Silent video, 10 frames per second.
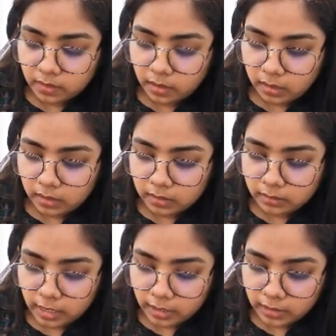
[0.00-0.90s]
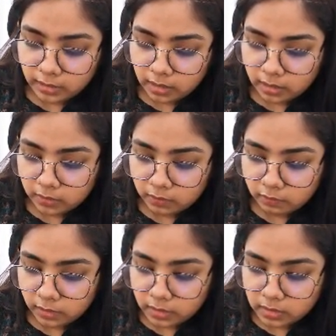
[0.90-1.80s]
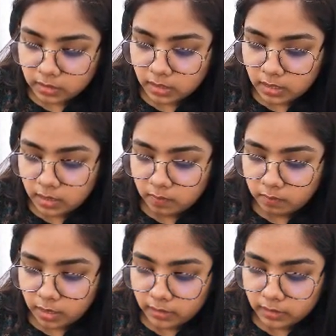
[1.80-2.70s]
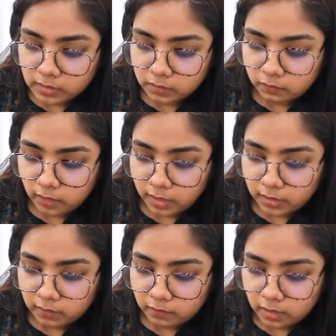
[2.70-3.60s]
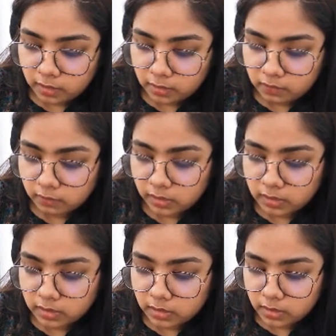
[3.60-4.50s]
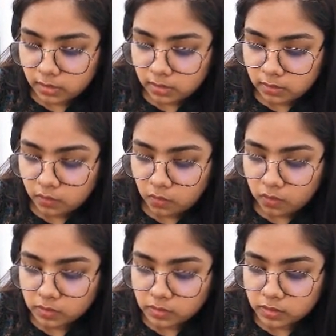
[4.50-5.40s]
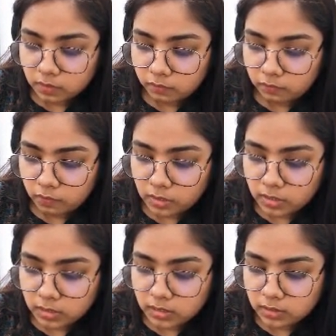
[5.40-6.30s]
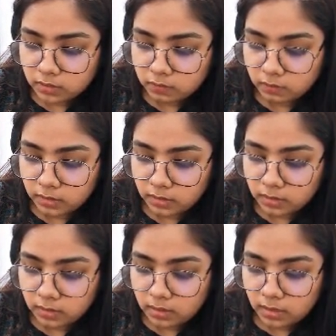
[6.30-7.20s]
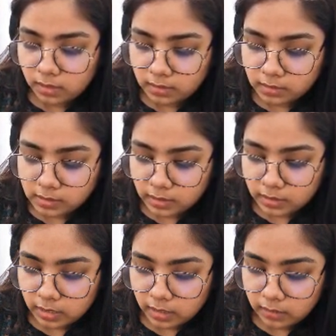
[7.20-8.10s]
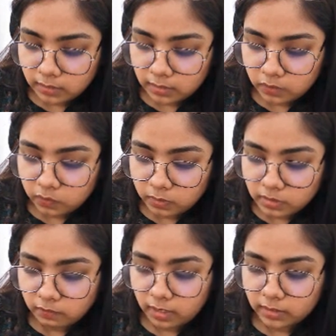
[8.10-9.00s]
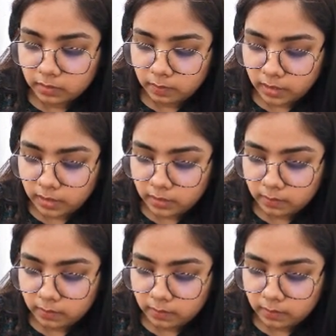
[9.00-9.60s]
900 minus 500 cos 40 degree. This entire thing will be divided by